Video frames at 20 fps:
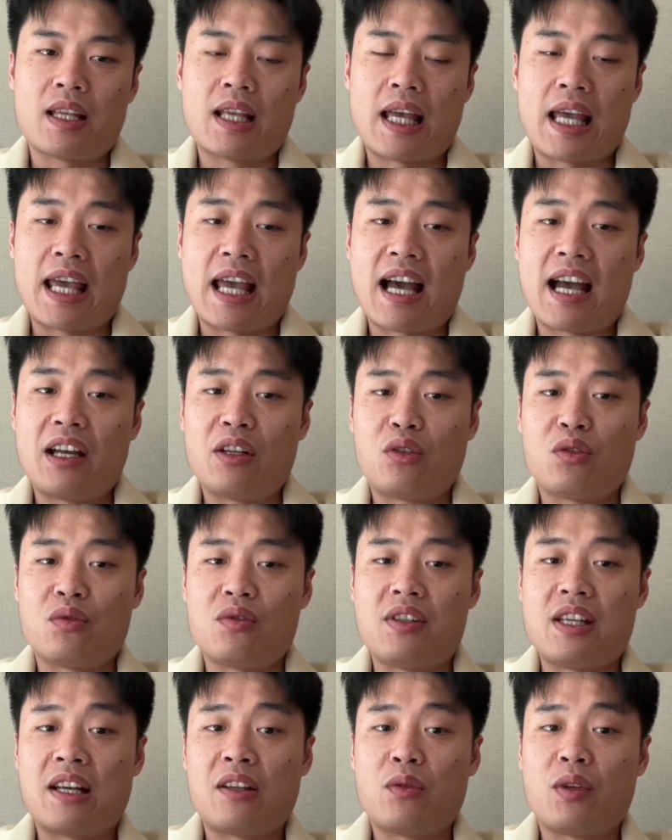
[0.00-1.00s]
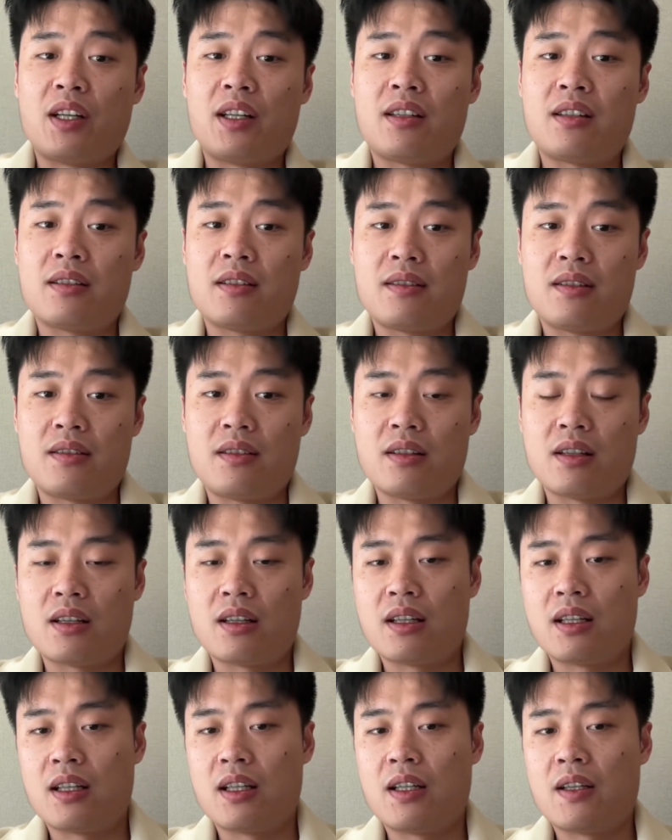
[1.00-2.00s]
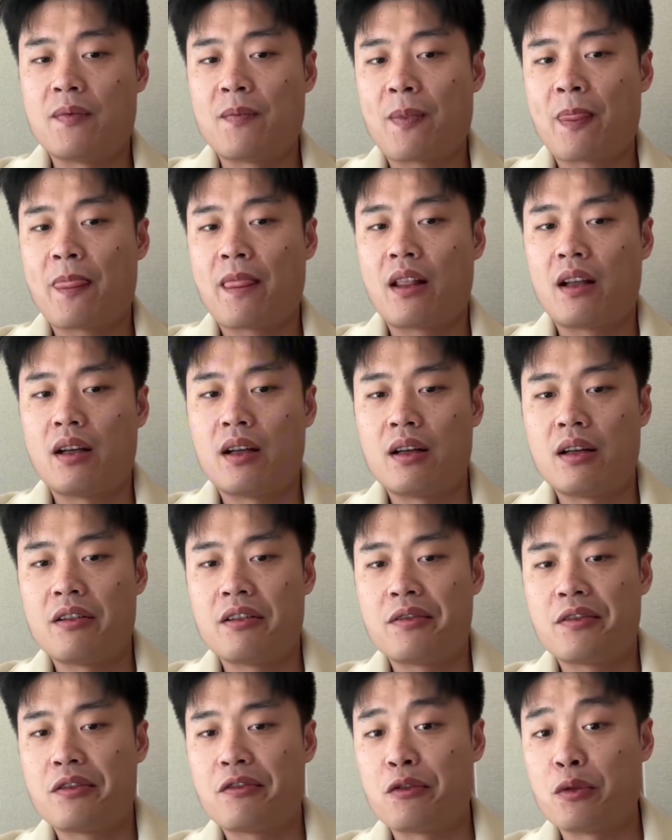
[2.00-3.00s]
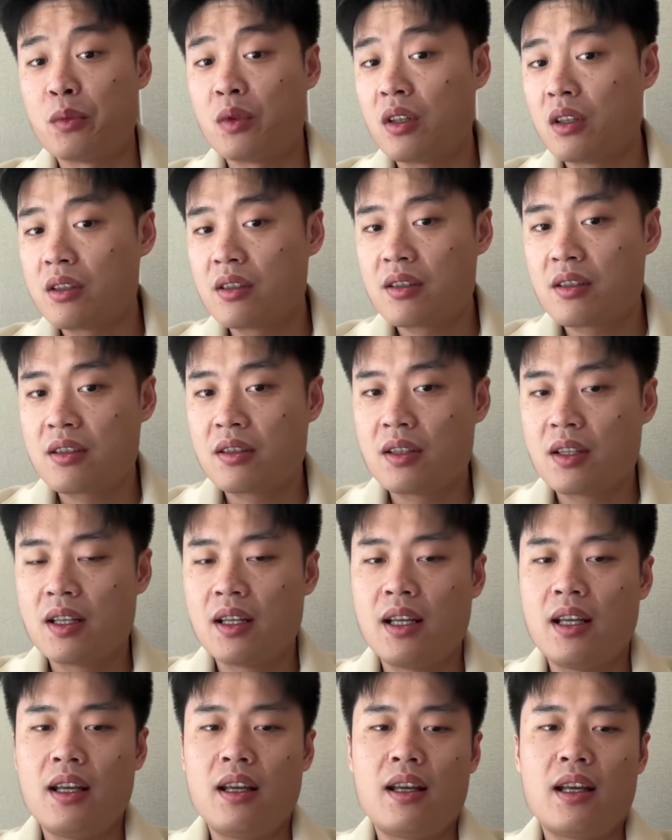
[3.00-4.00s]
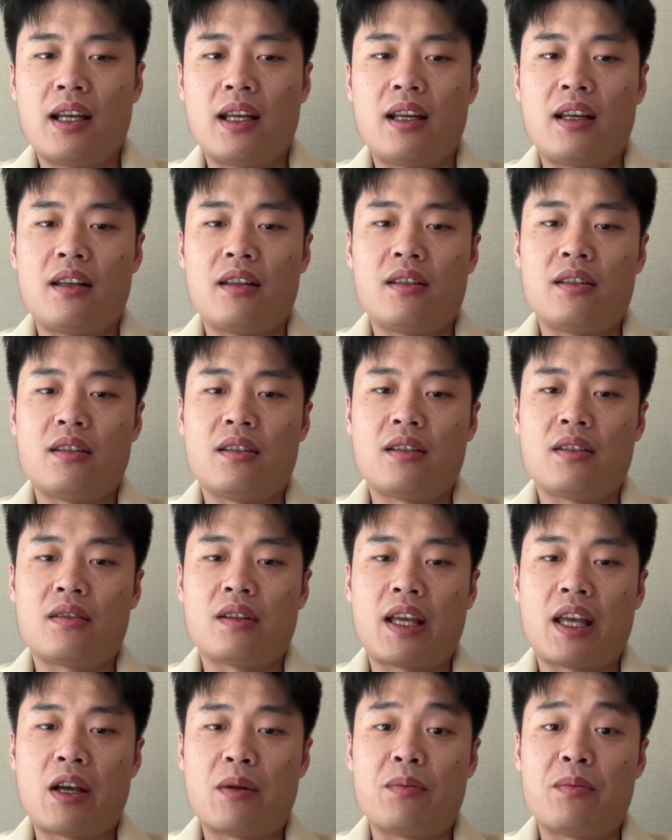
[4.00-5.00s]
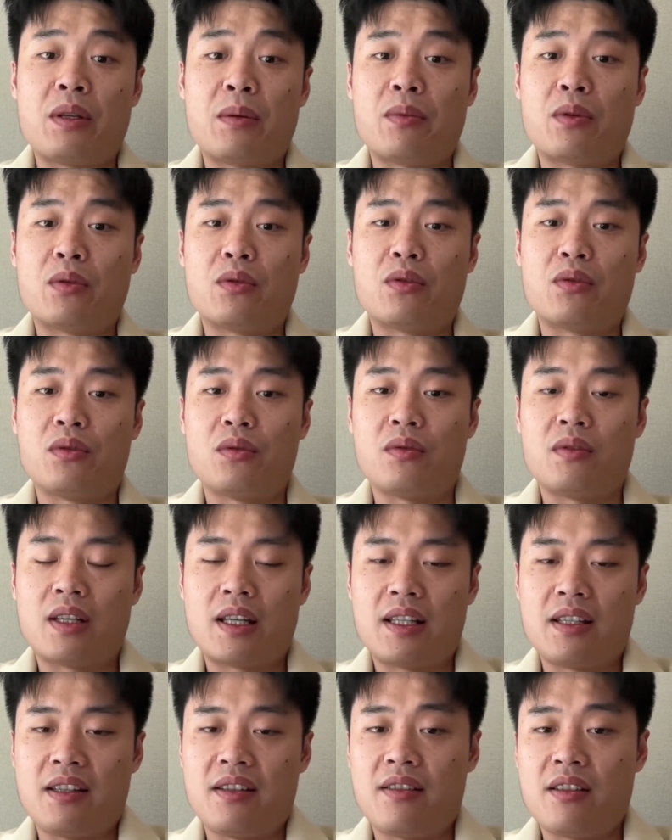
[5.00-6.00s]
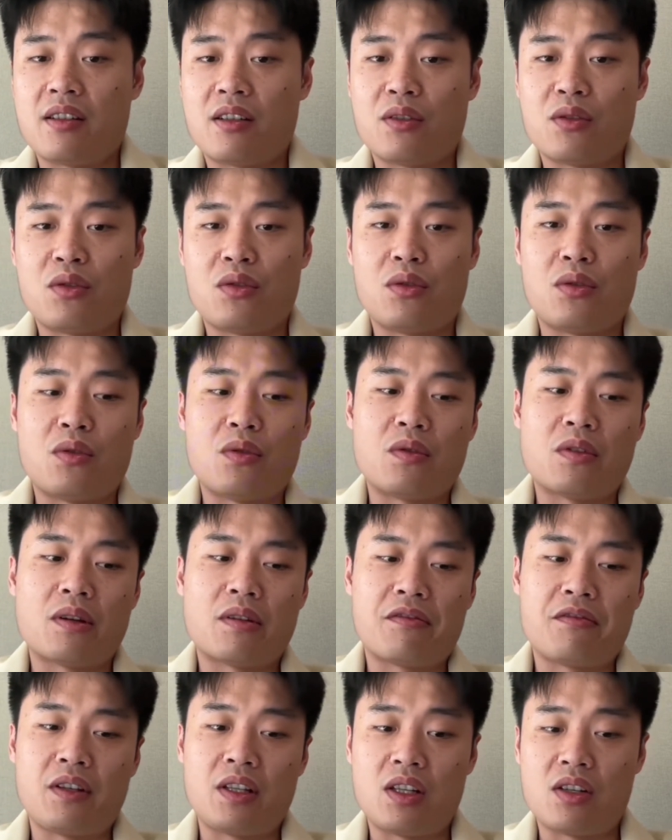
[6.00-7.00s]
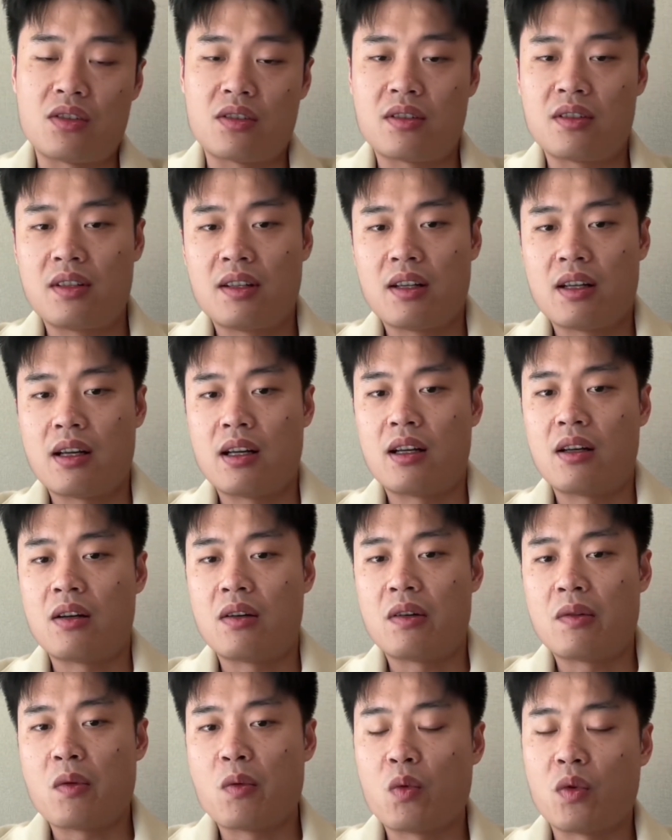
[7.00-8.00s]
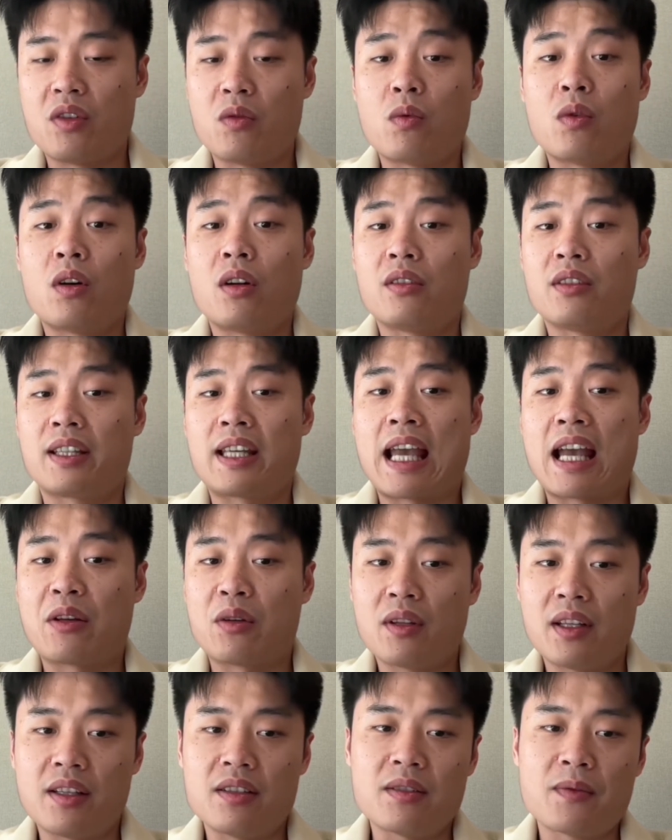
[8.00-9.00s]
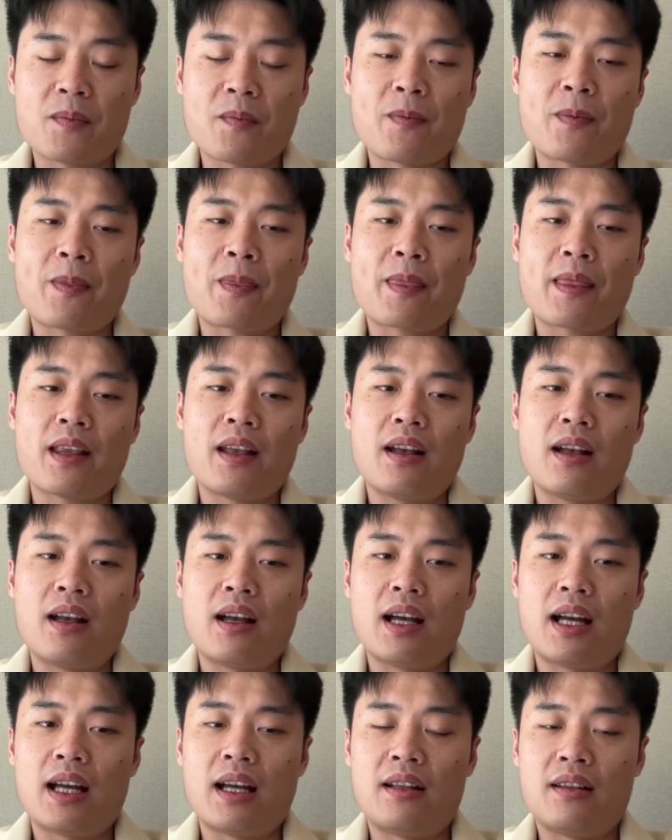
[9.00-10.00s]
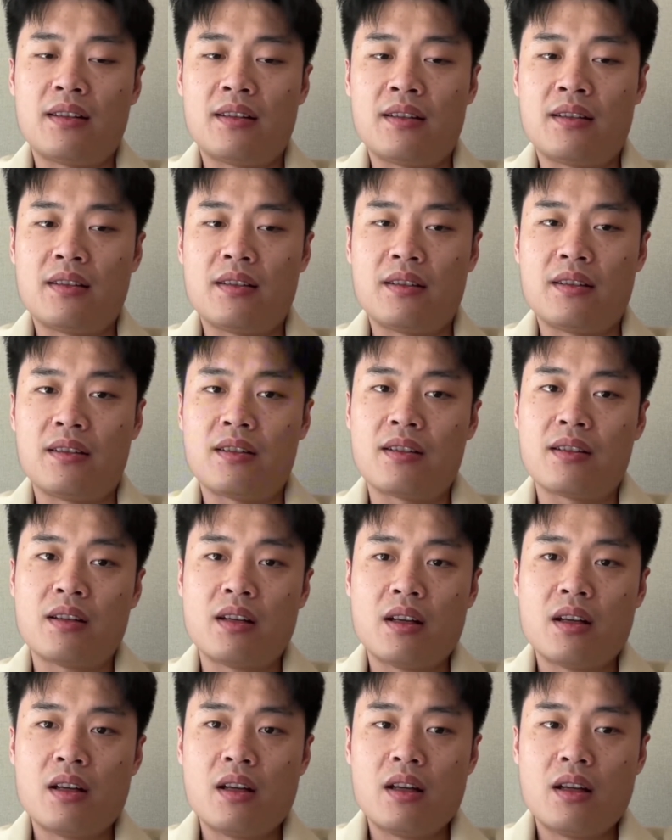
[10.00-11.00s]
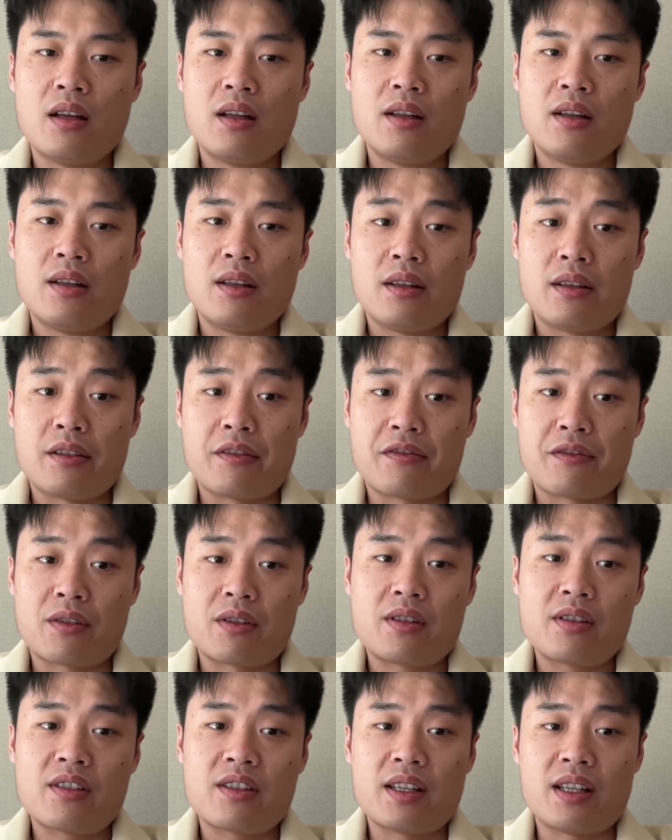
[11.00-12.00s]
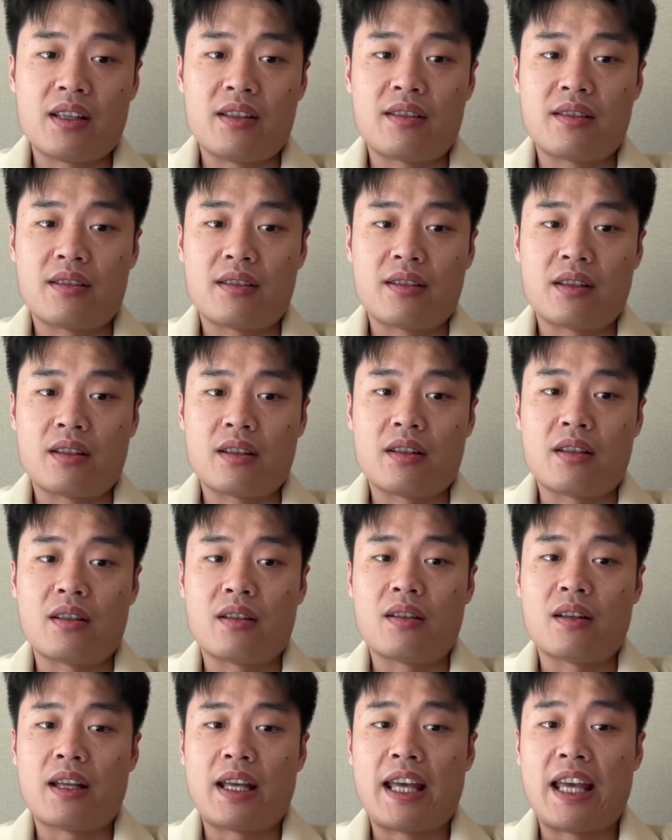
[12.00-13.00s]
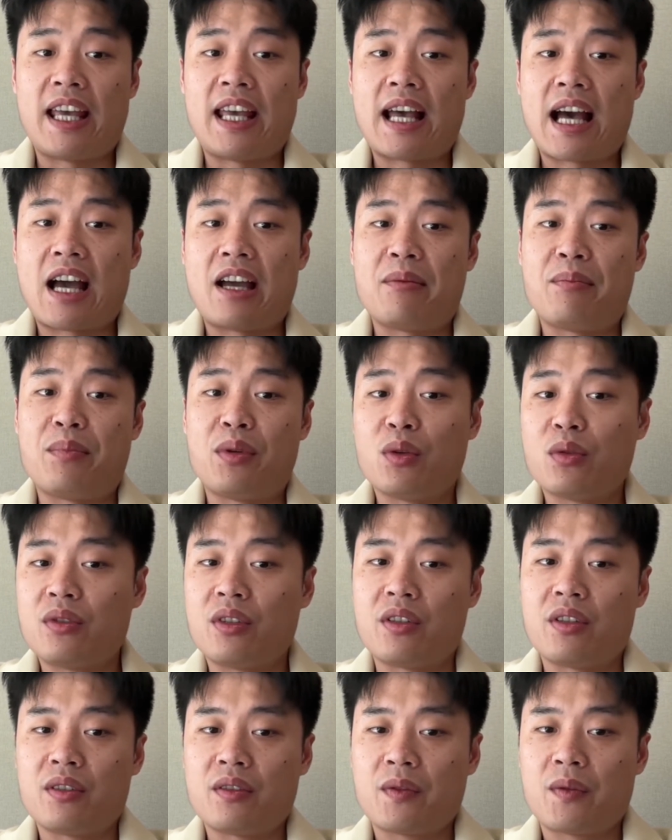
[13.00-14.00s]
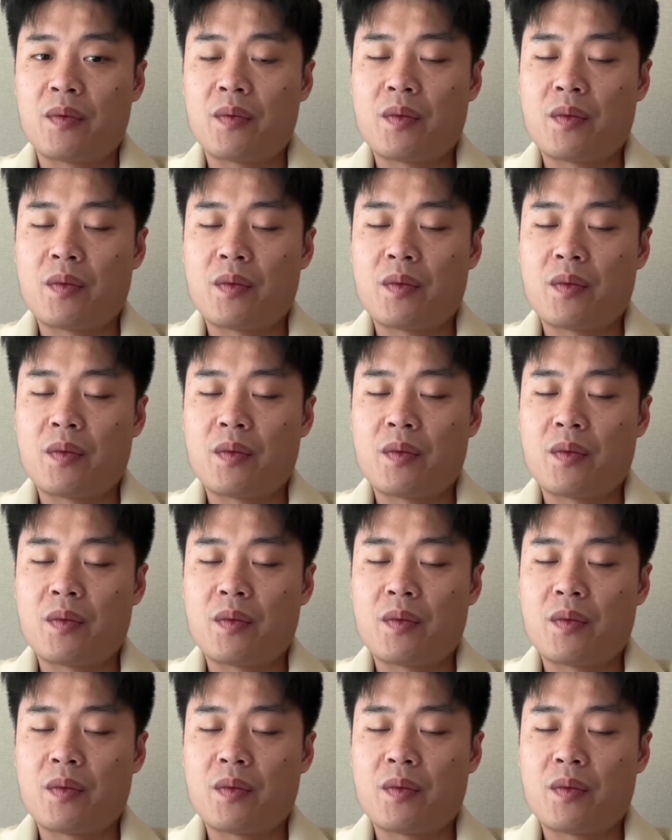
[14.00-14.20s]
AI to generate the formulas and help people to either to finish what they want to calculate. And the first is the AI builder.